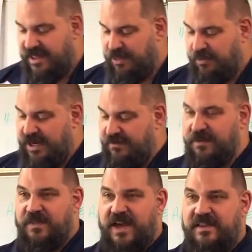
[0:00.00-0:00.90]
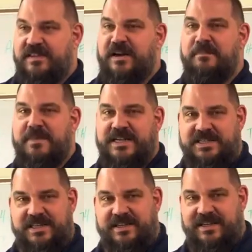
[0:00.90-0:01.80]
3 different things that are
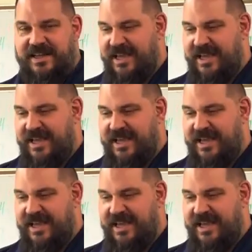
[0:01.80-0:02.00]
mentioned.